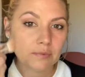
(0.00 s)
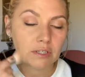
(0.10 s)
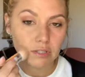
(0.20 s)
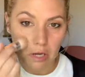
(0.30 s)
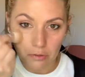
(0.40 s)

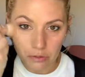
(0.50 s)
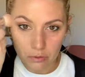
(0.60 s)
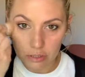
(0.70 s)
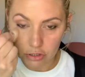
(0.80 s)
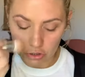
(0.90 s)
So you
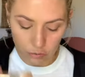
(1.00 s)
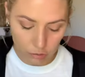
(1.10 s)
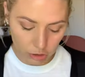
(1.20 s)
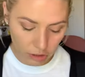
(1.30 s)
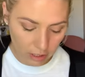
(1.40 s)
can do
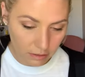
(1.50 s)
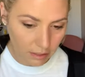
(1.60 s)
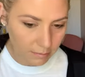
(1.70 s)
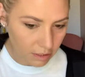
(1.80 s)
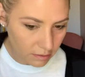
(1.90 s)
just,
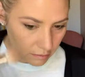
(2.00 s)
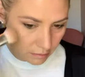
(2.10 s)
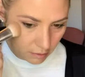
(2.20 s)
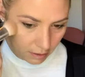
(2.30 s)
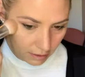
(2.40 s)
I'm just
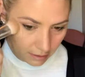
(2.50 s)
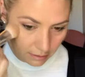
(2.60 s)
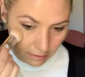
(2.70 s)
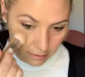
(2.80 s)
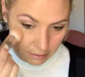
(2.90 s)
trying to get
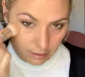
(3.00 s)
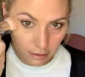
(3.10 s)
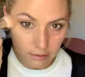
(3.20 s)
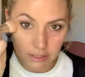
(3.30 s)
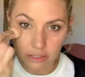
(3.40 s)
this
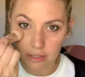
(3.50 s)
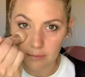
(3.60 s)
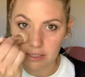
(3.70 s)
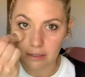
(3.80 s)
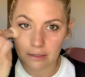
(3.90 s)
discoloration I'm
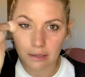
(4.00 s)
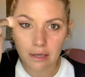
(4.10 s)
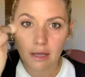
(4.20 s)
seeing.